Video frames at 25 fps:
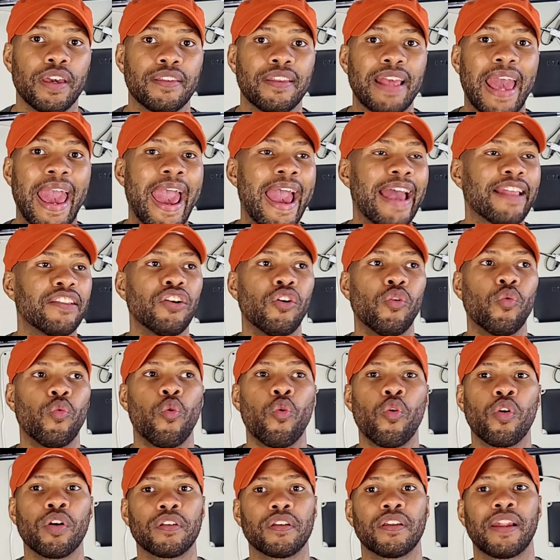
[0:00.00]
It had no
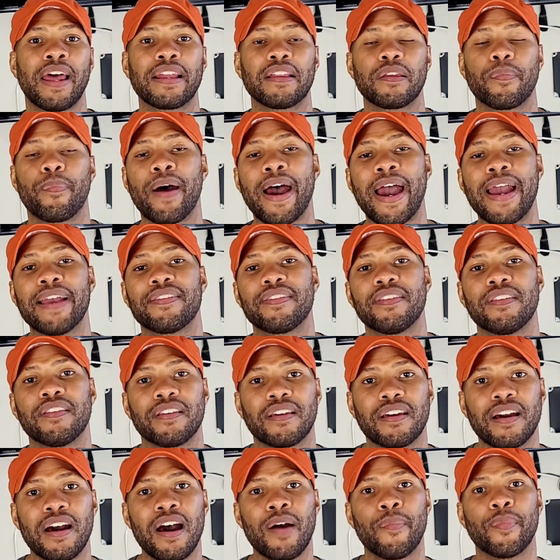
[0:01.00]
water like the Pisces to
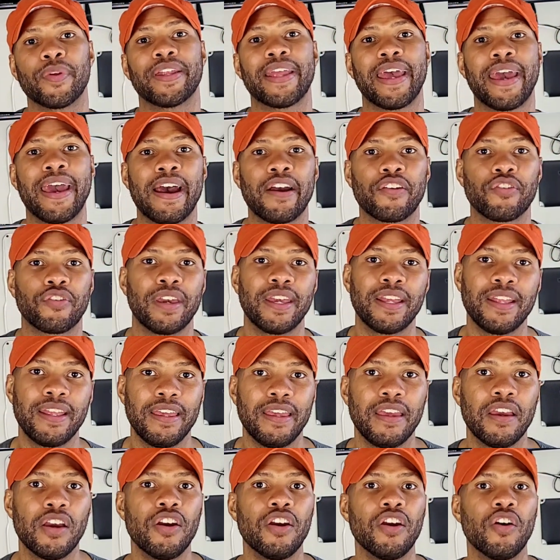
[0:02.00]
calm it down, or
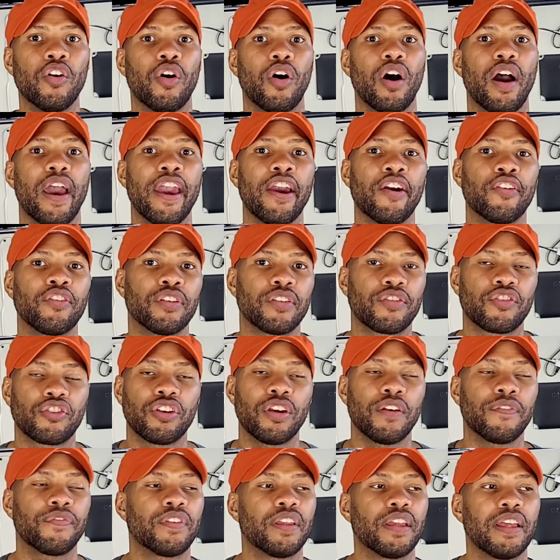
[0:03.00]
any air to
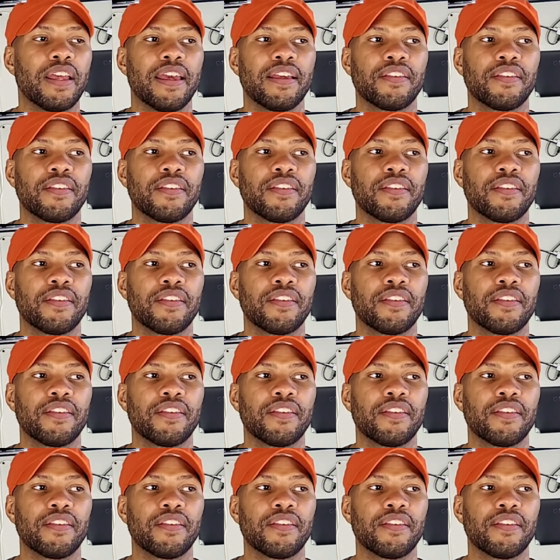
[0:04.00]
shift it.